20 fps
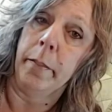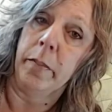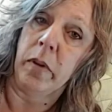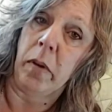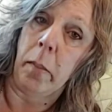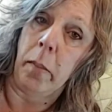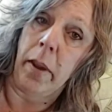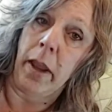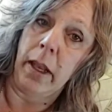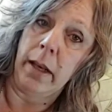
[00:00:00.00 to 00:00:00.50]

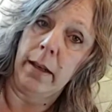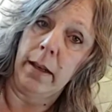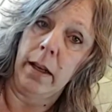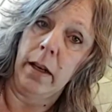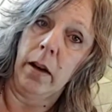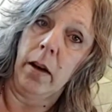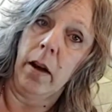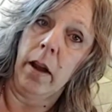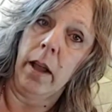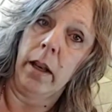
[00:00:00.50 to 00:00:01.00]

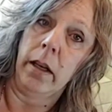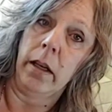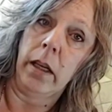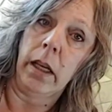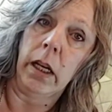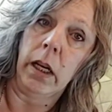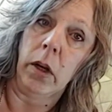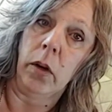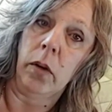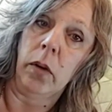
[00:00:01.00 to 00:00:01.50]
depending on,
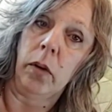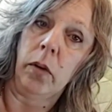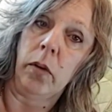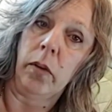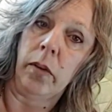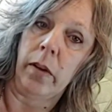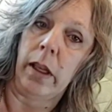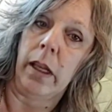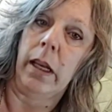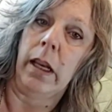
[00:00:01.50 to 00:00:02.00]
you know,
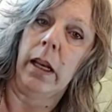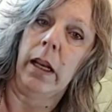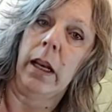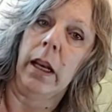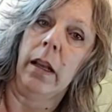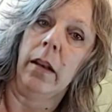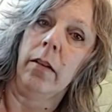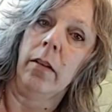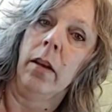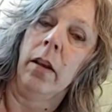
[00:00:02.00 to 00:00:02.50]
who's eating
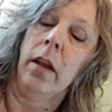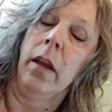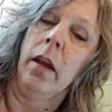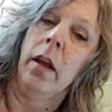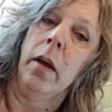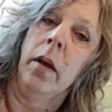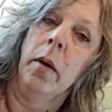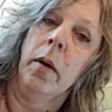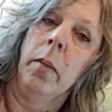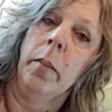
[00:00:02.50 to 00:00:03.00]
it.
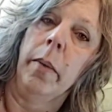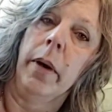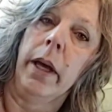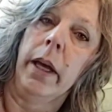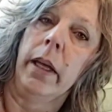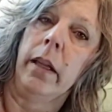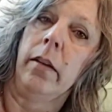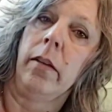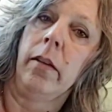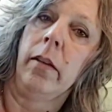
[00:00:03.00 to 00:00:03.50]

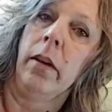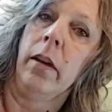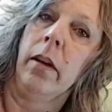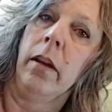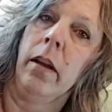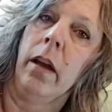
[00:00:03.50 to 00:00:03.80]
But